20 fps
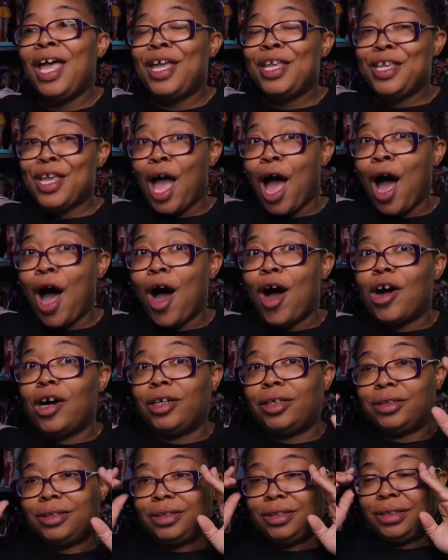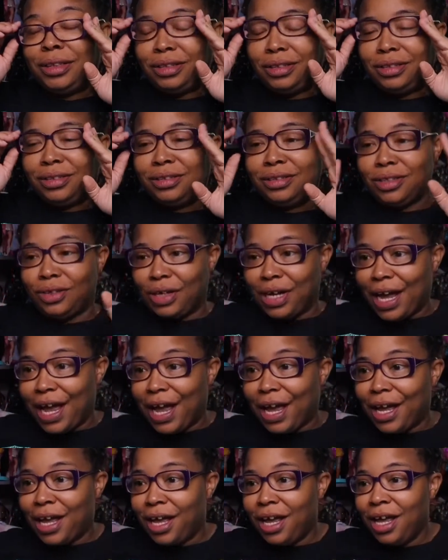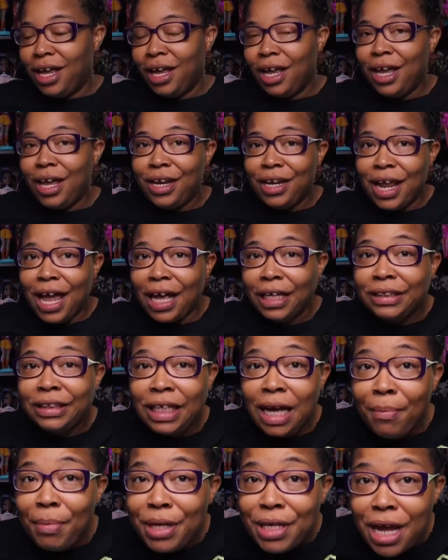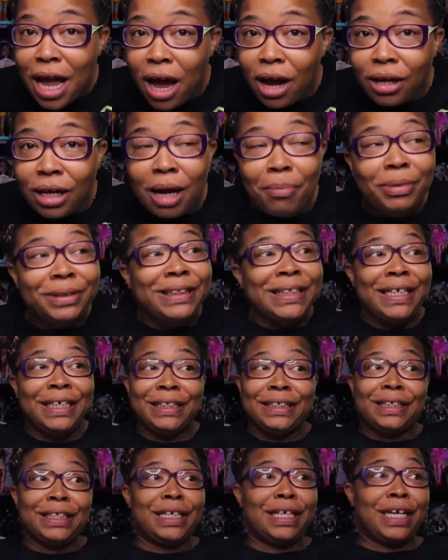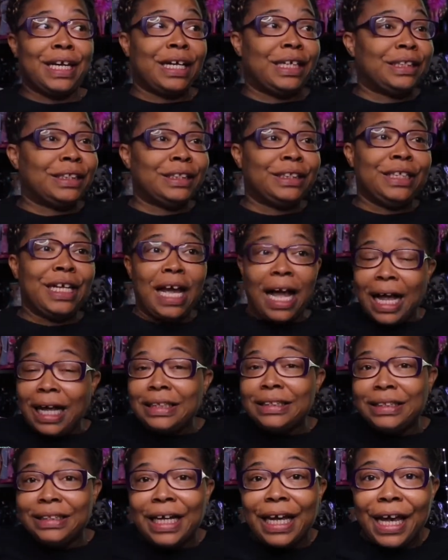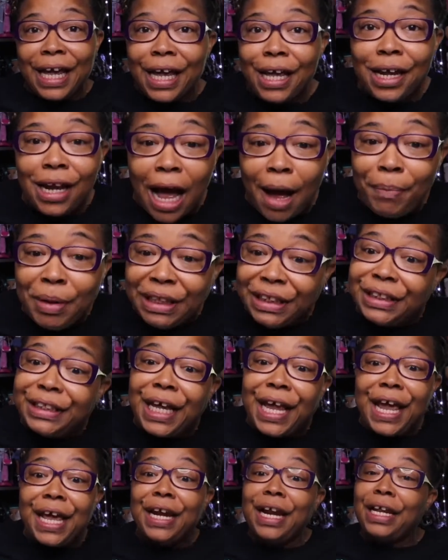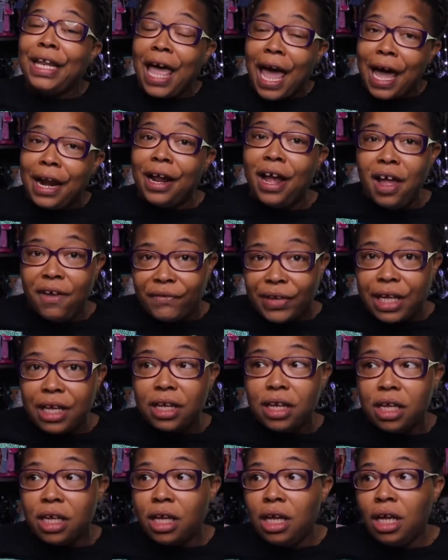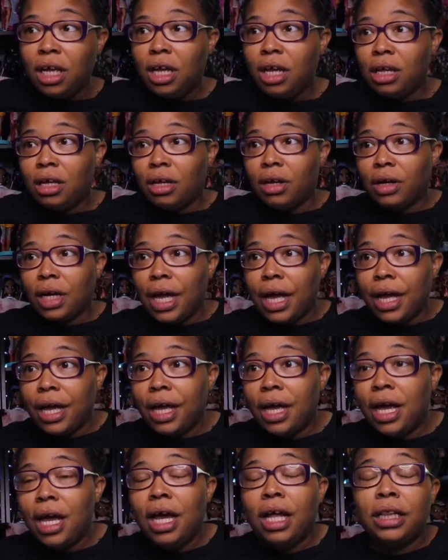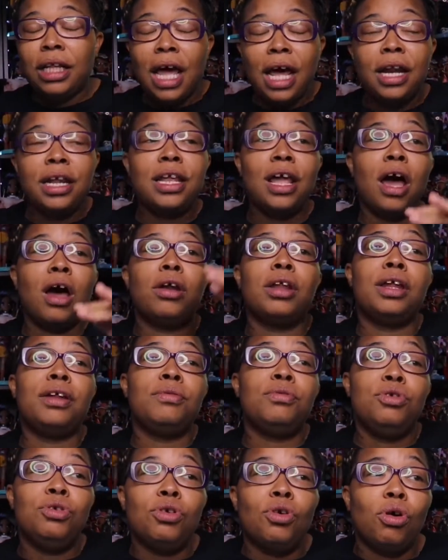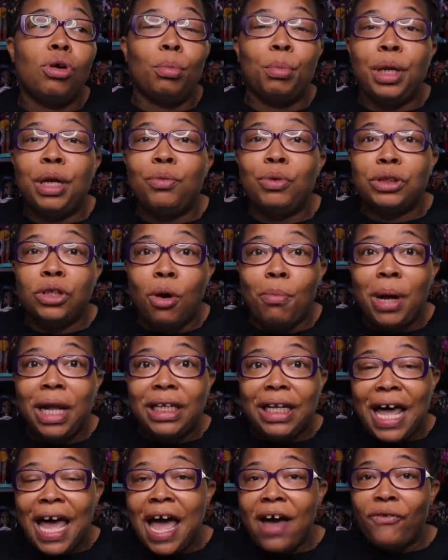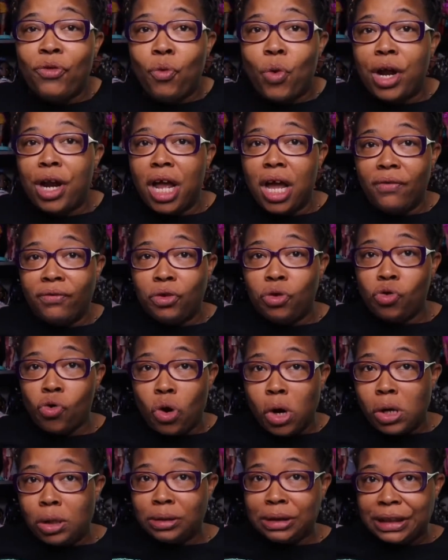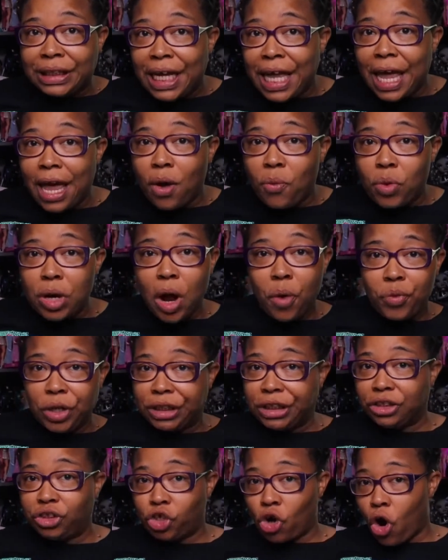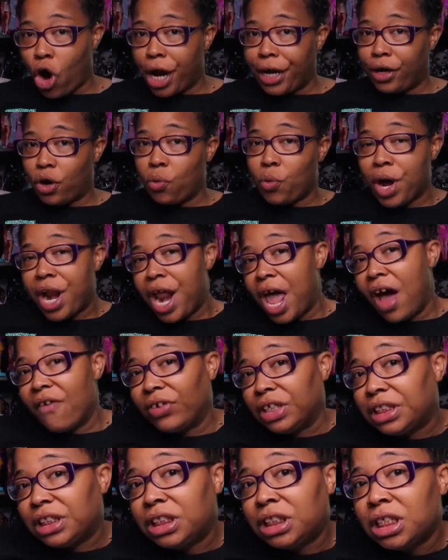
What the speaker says: Y'all. Okay? Now, some of y'all, and I'm going to say this again because, yeah, I say it. I be saying a lot of it. Okay, a lot of y'all didn't, you know what I mean, was on my live or whatever, you know what I'm saying, when I went to Target or whatever.